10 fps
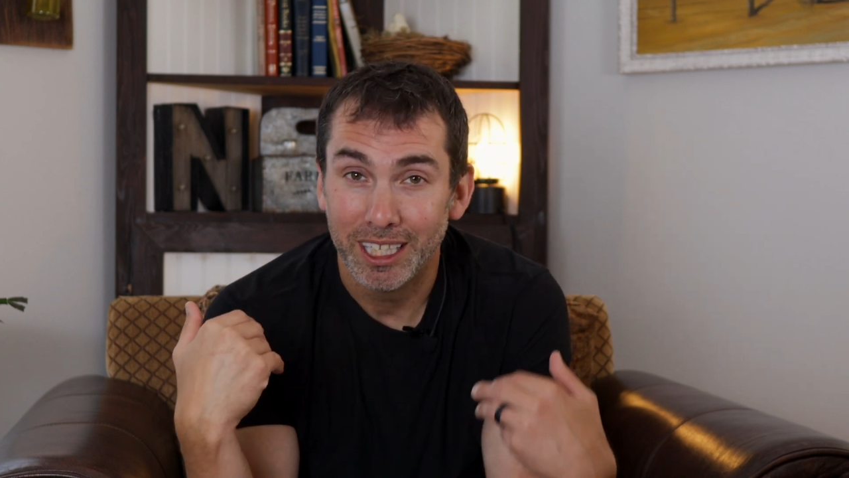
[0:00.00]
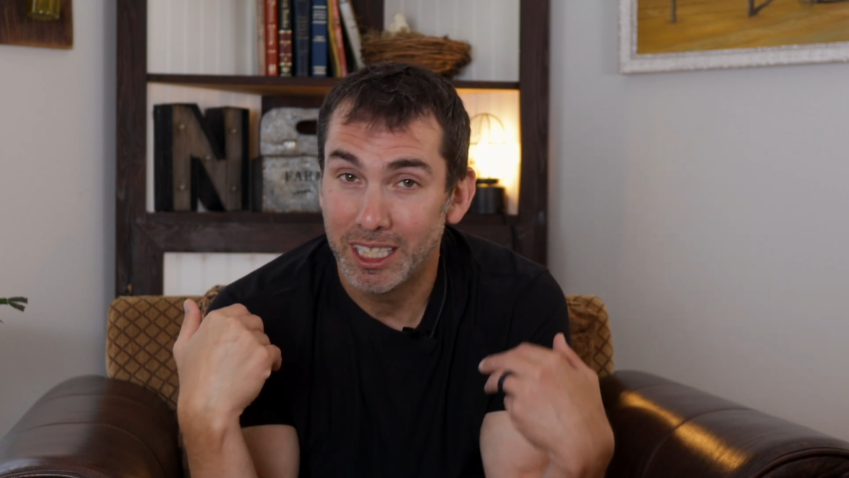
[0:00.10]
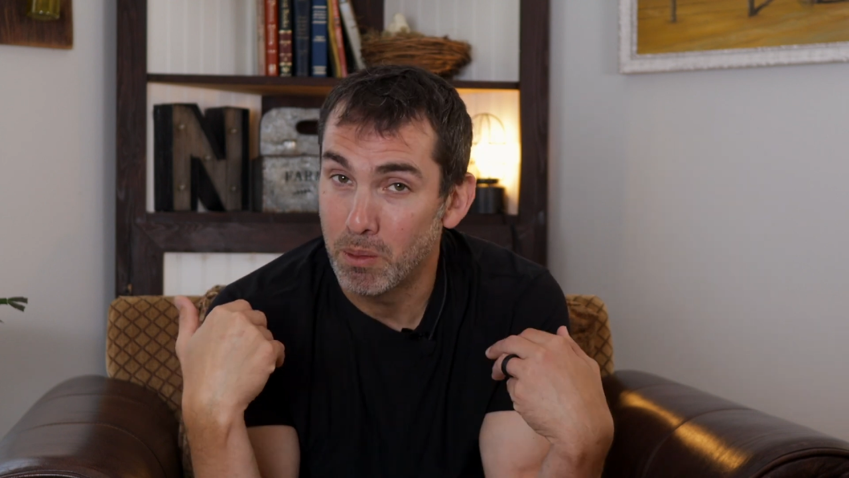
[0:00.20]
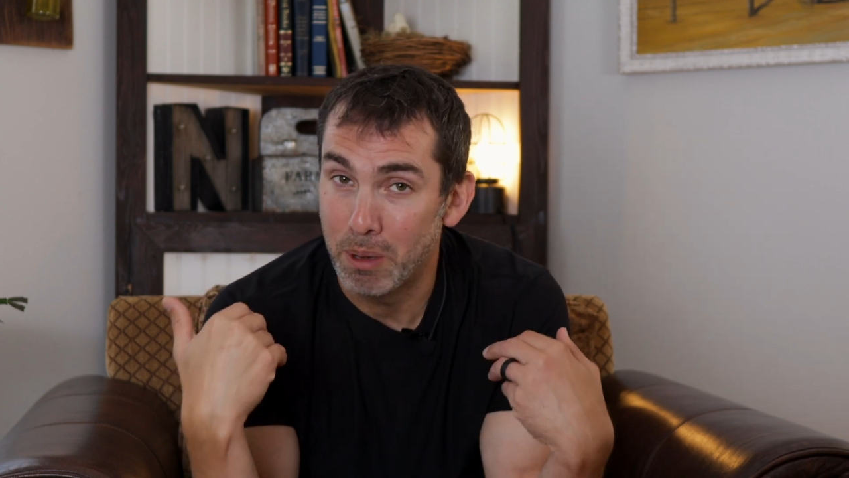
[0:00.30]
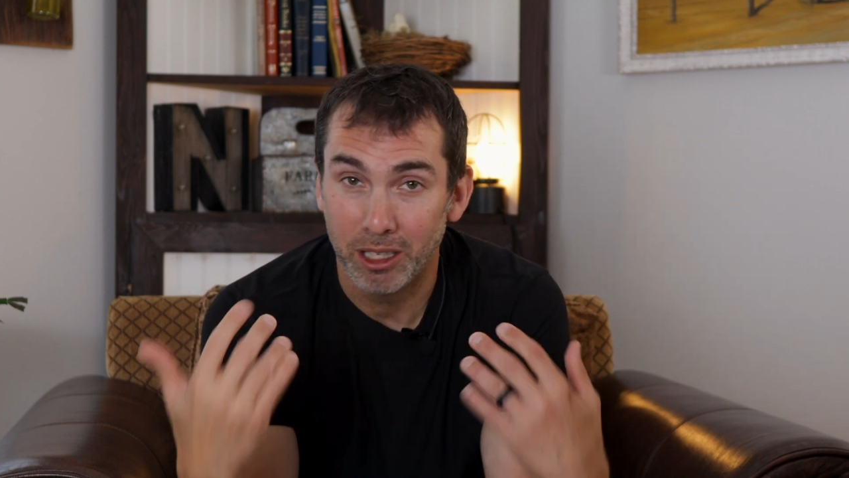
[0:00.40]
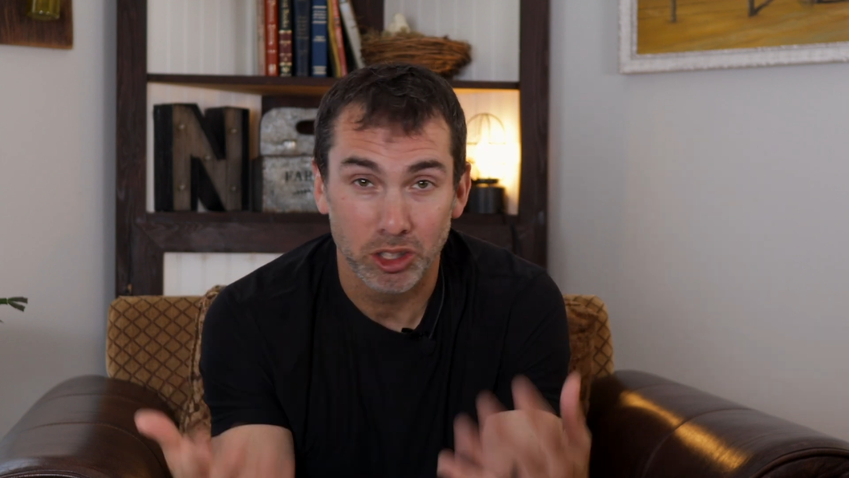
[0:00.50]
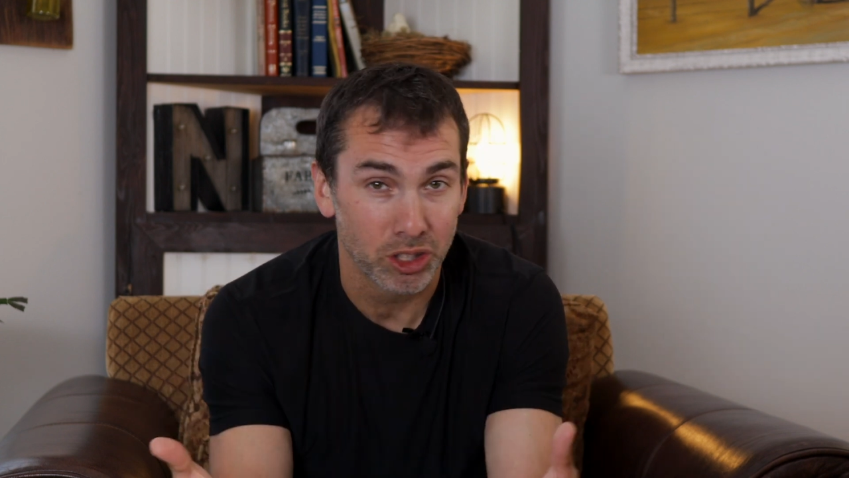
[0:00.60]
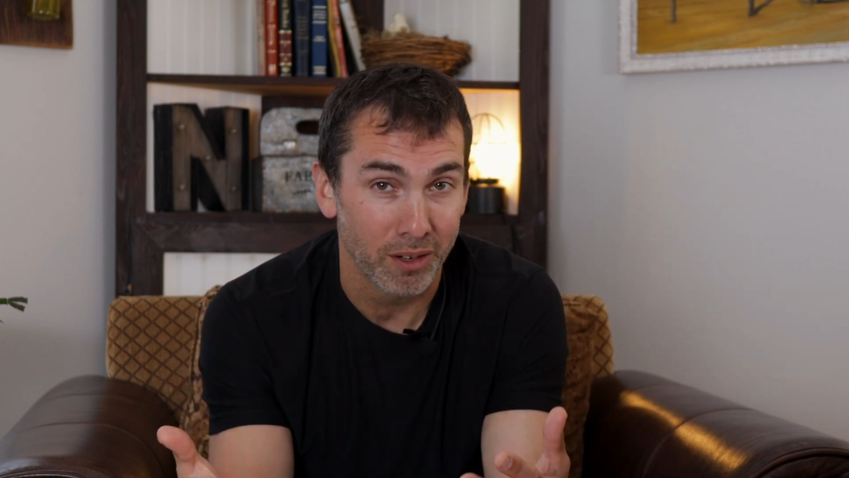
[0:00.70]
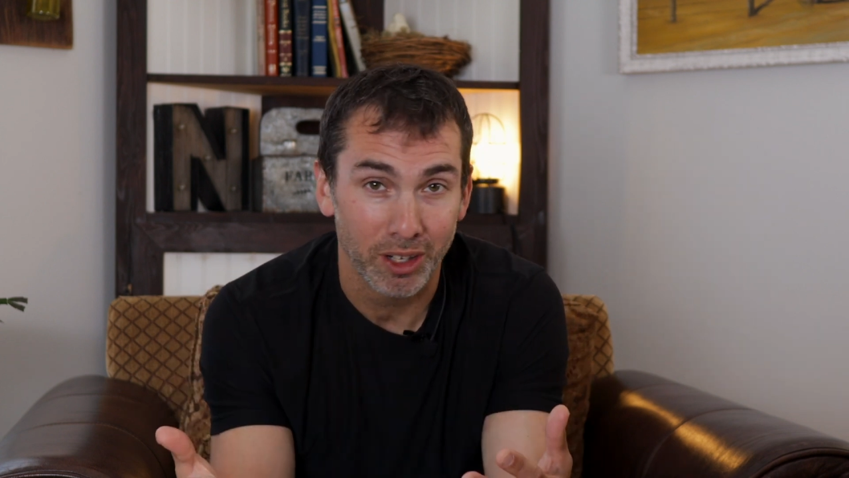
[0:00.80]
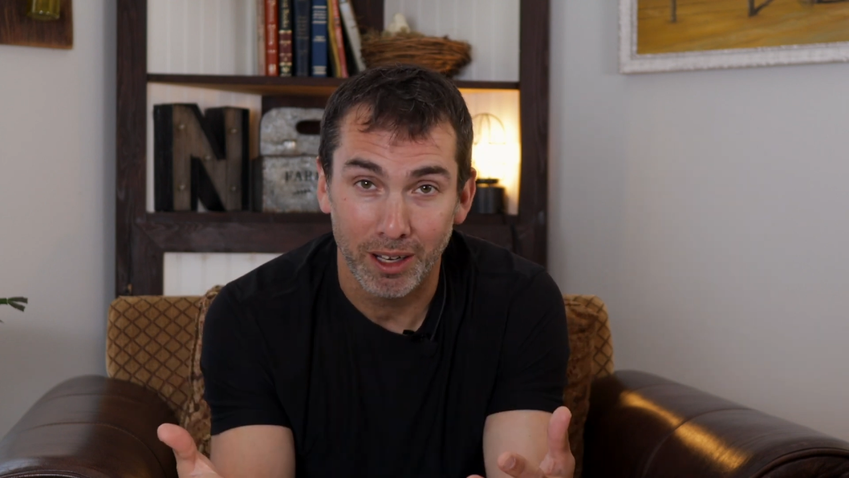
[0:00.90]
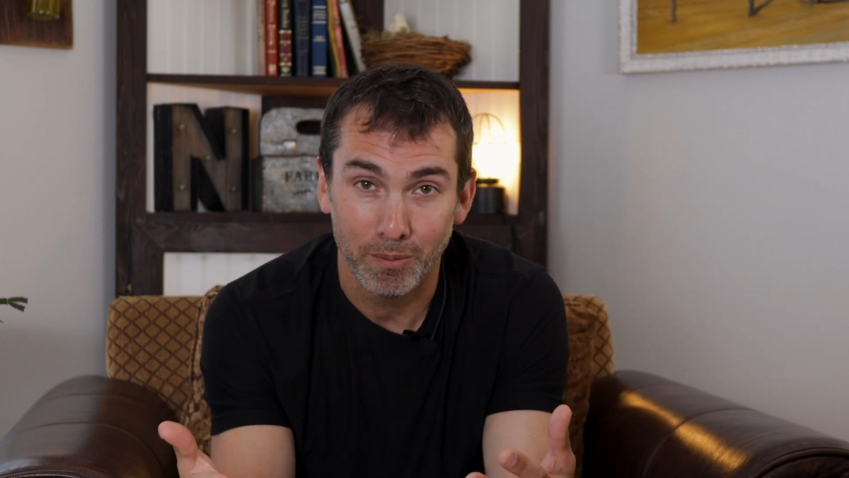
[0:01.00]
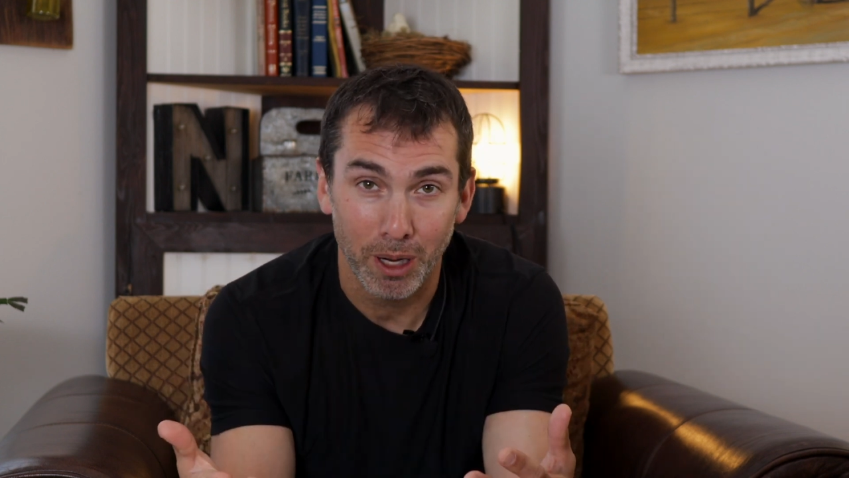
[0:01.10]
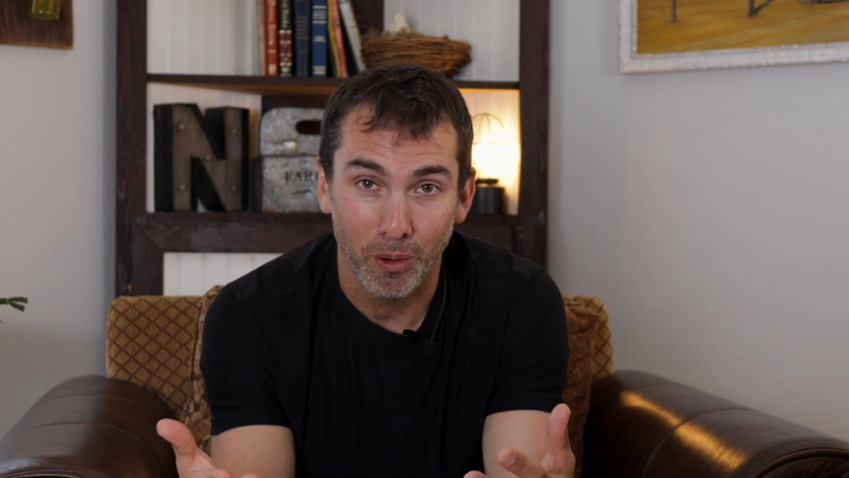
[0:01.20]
is a better servant of my